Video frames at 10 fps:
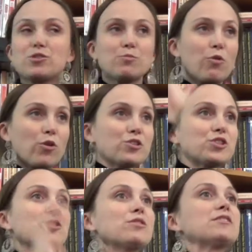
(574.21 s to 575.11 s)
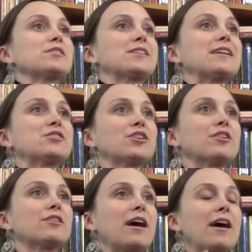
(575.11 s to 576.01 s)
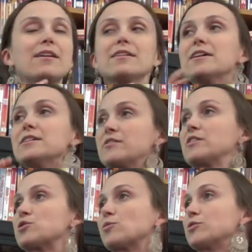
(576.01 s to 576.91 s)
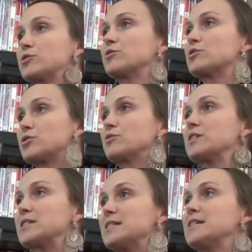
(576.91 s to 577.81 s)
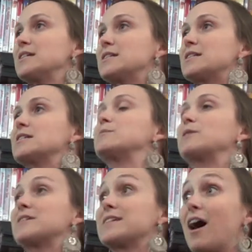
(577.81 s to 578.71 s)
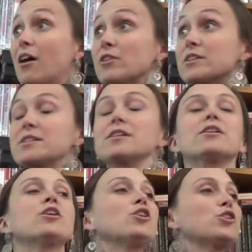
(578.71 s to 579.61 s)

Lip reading: more student-centered and individual to the student's needs is because obviously